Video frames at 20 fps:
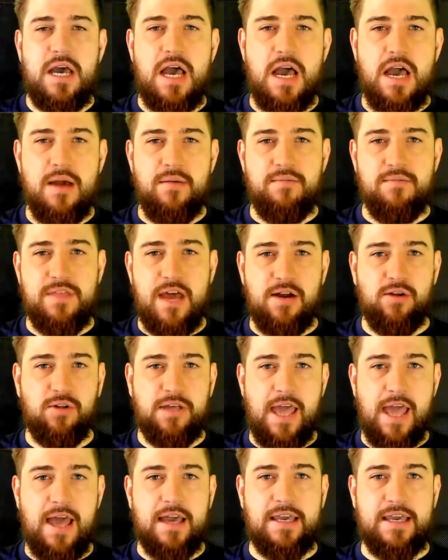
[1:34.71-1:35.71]
That'll
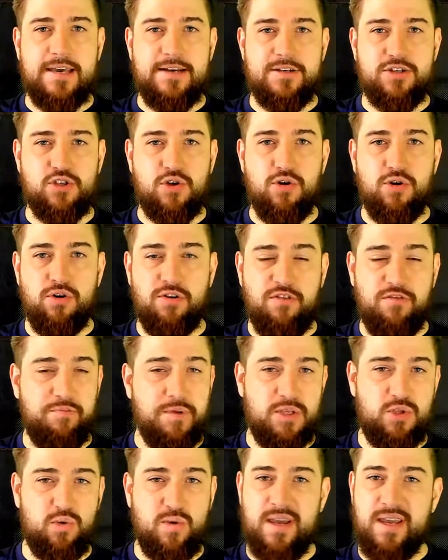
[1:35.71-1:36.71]
get a gear score of
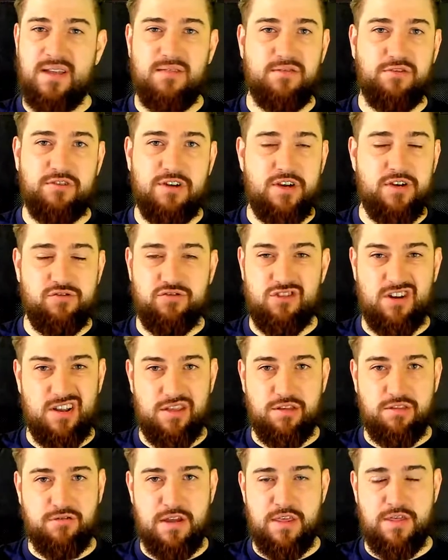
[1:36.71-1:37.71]
between 300
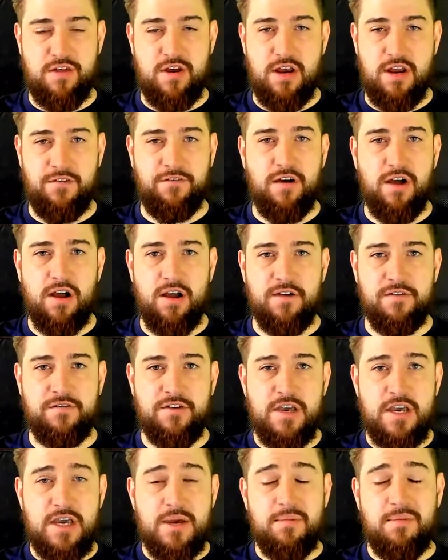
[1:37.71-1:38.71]
and 335.